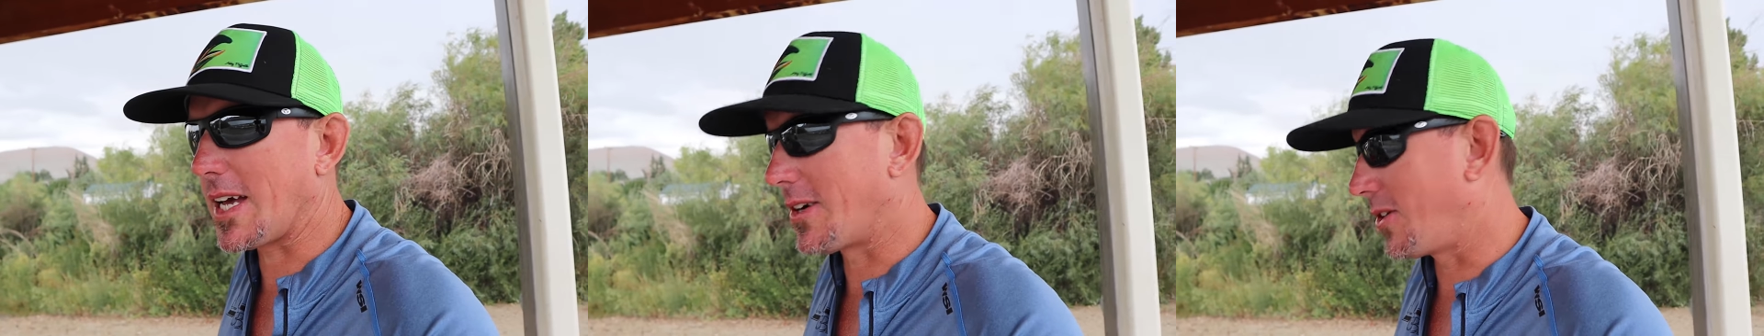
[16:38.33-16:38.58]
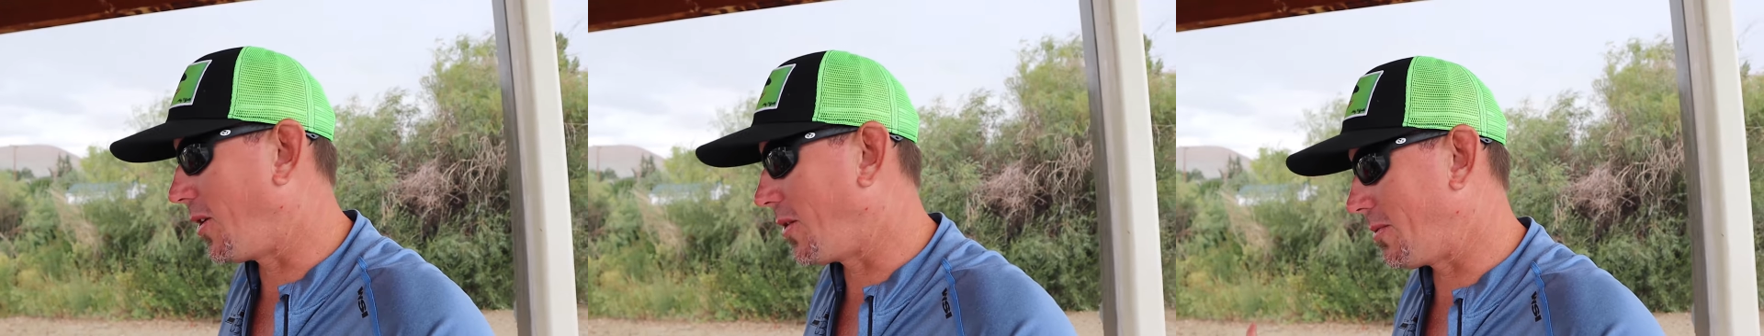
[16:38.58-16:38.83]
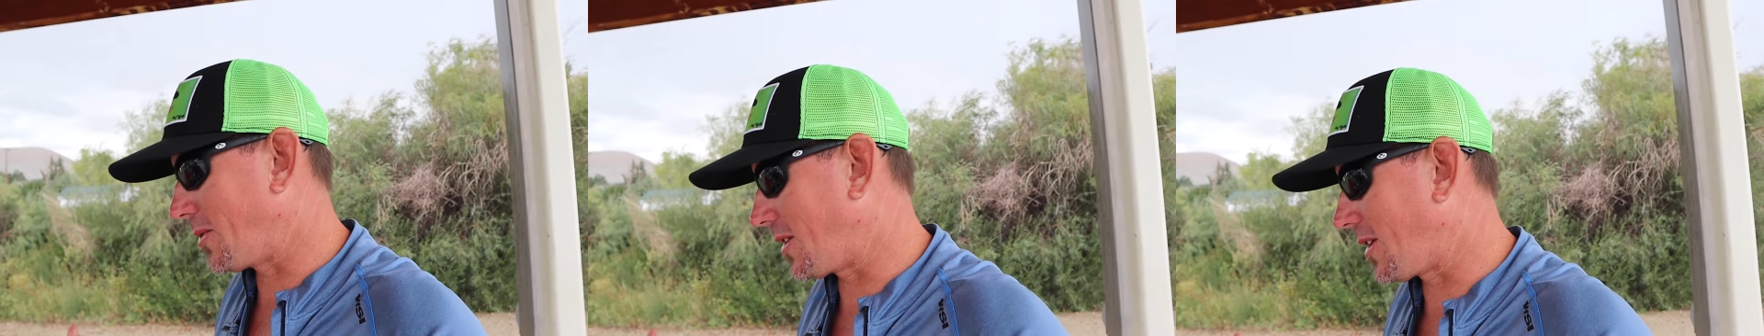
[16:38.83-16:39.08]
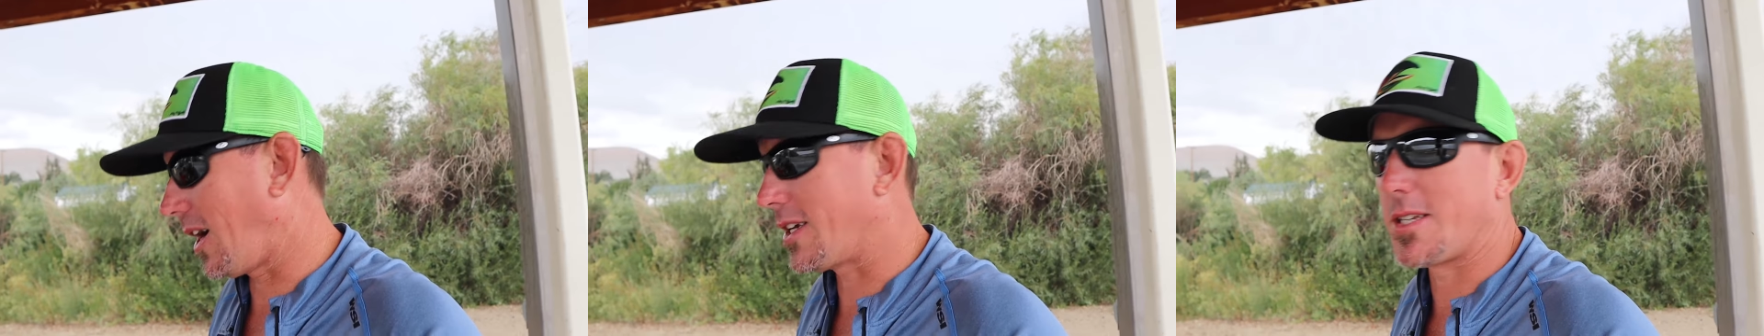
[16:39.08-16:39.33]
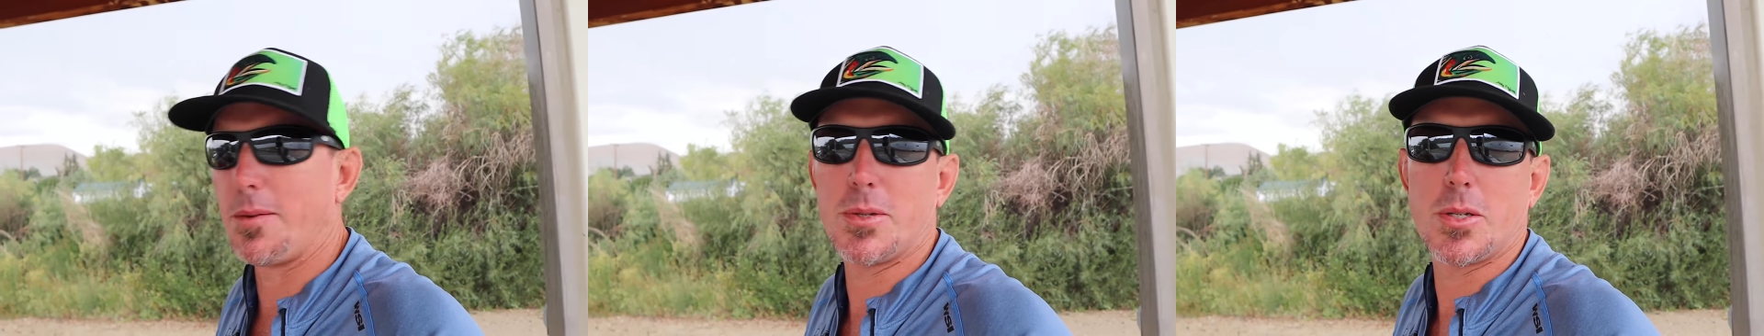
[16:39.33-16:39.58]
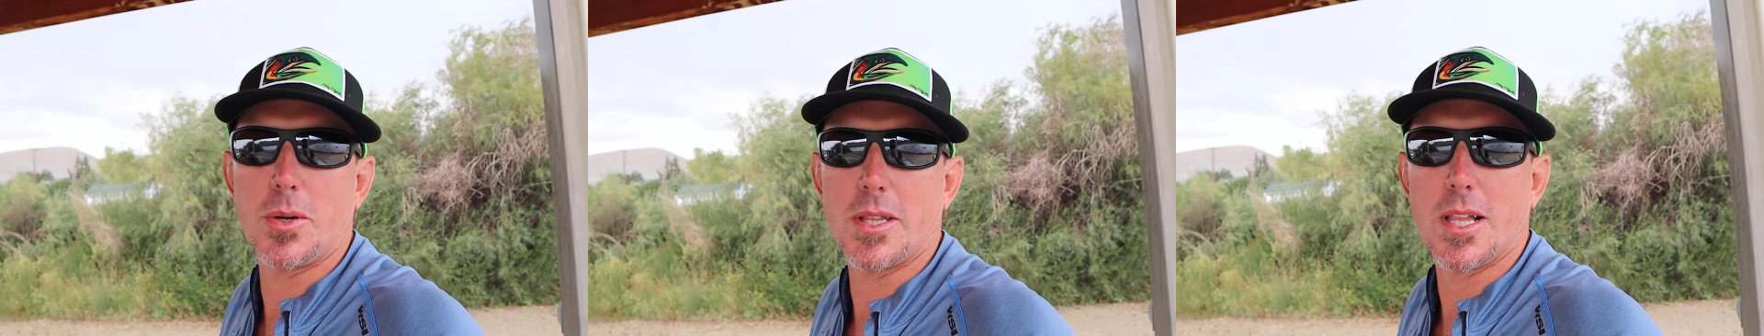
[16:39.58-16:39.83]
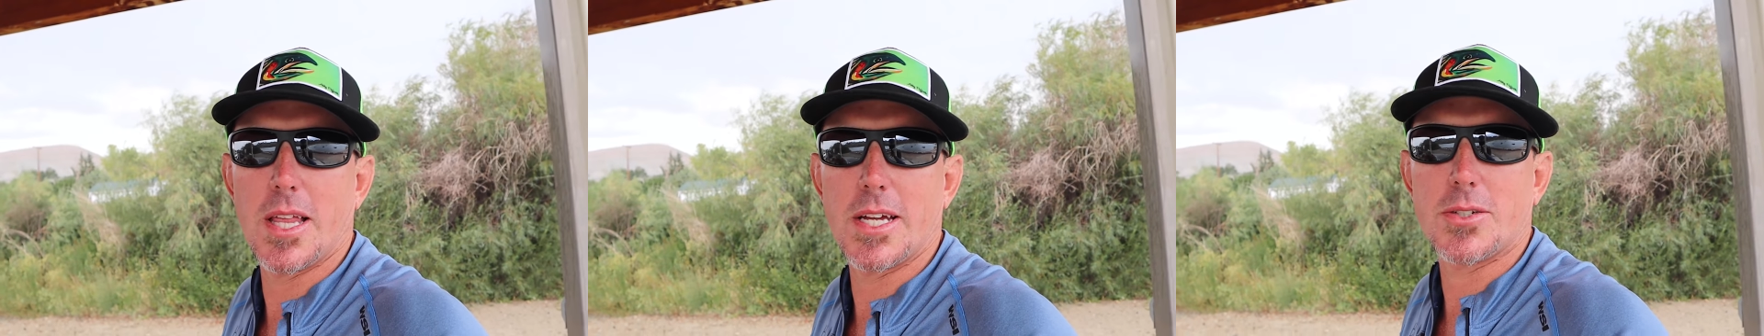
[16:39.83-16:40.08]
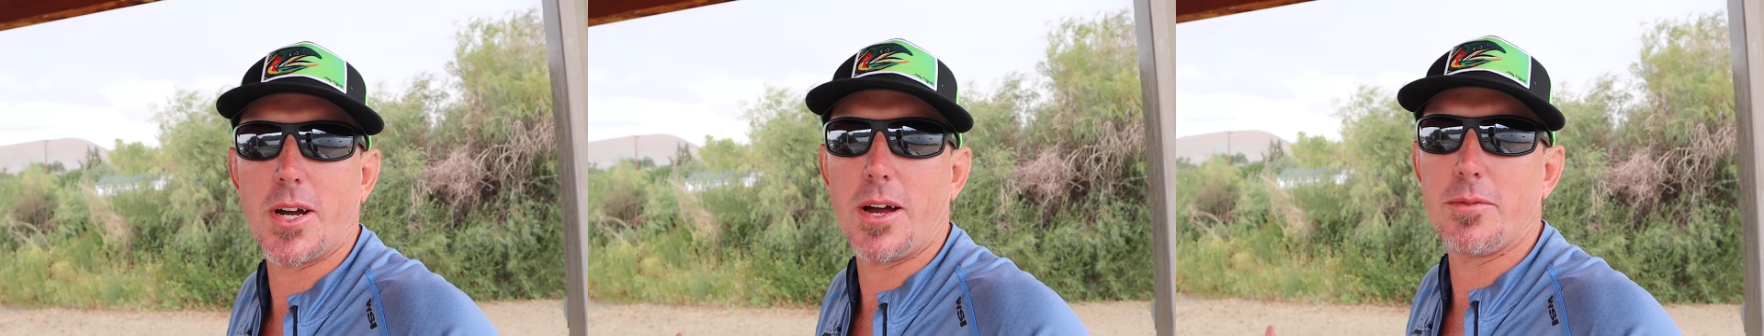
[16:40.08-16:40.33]
I don't know, it was a toss-up between the
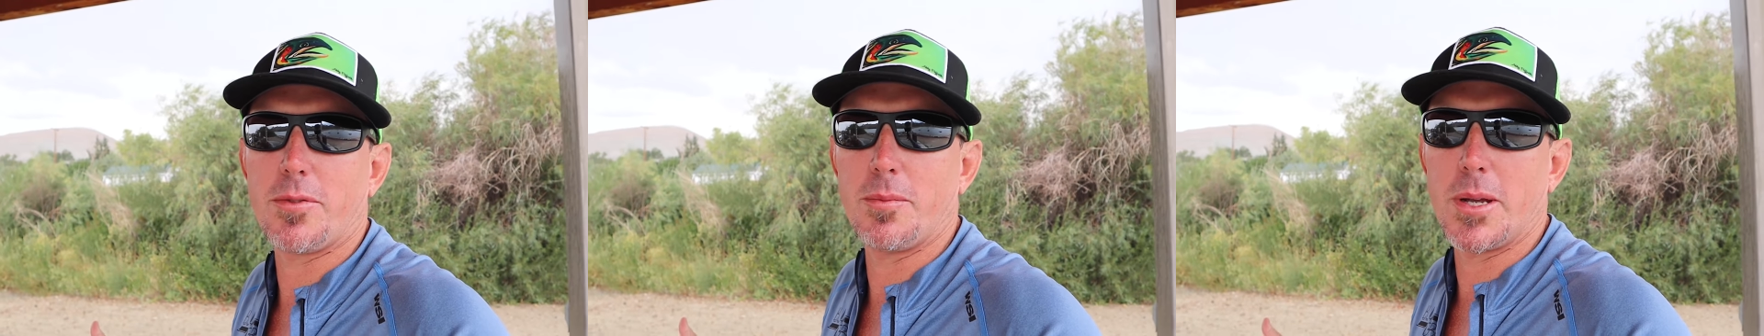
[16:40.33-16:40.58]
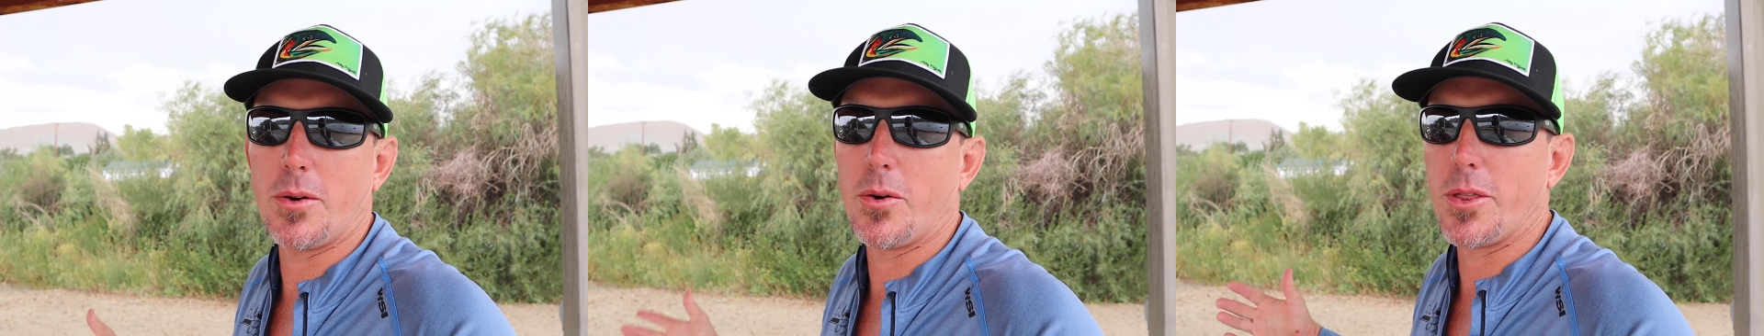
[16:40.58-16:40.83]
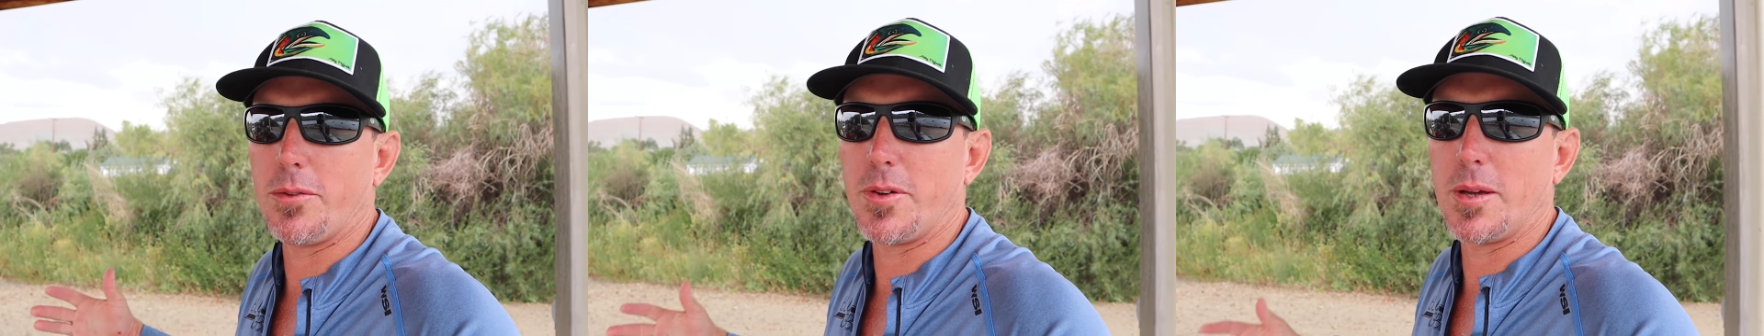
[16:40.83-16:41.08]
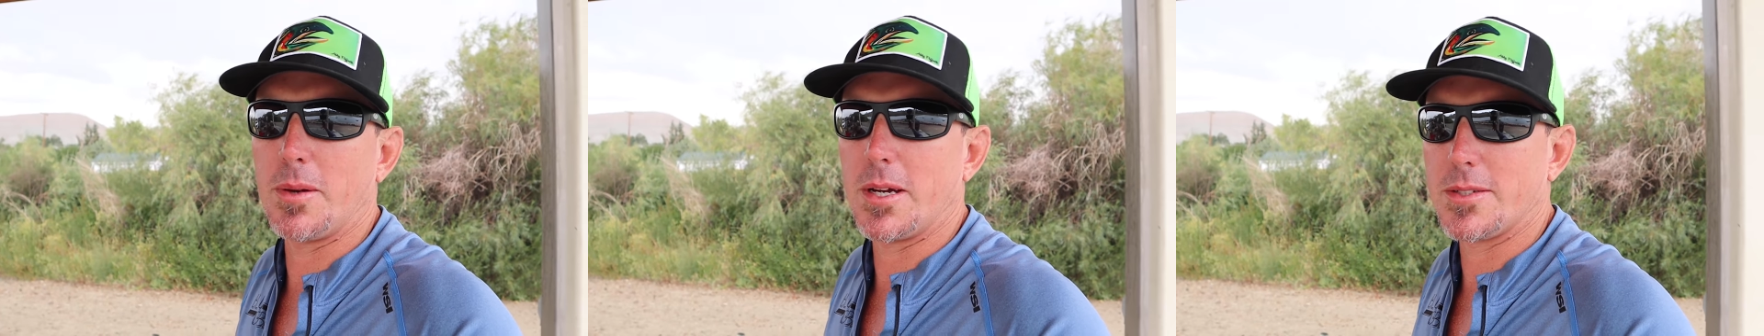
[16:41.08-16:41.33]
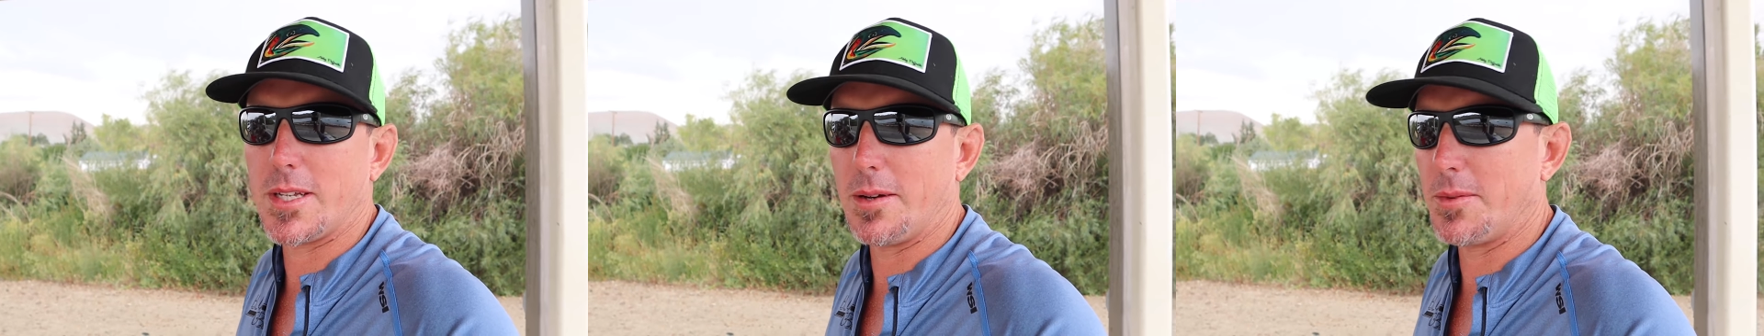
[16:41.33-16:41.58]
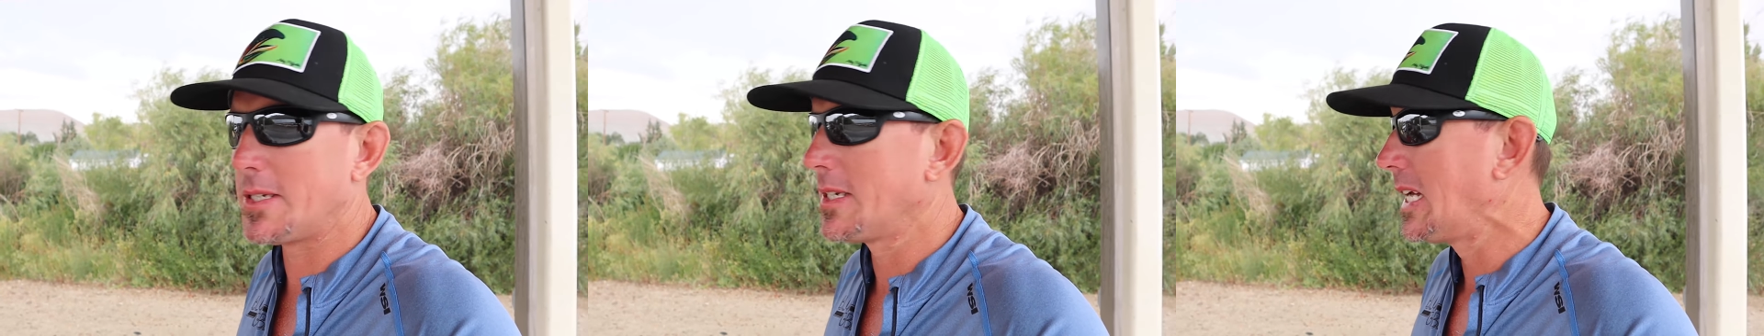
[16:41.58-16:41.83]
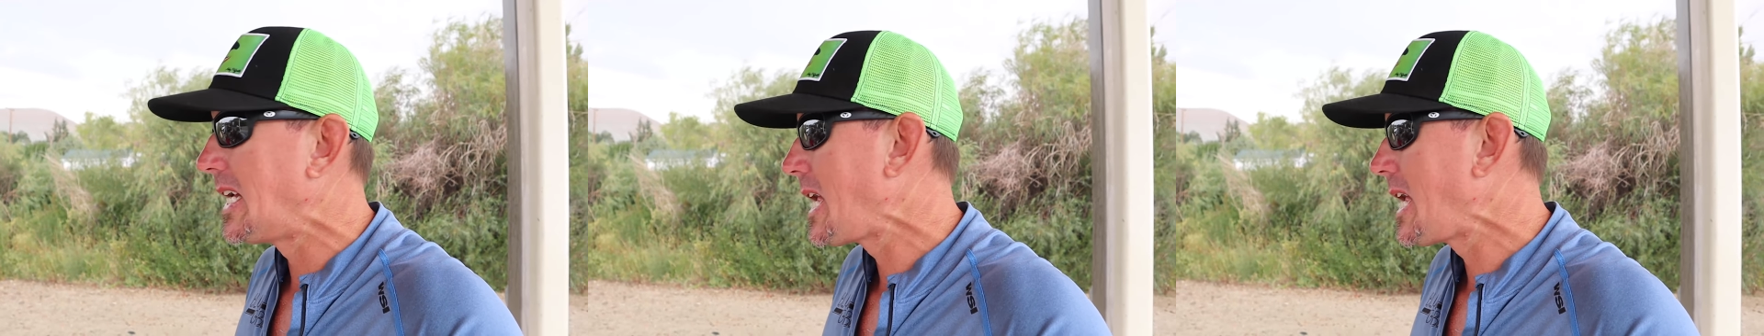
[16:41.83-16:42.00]
lake trout for me or the female salmon.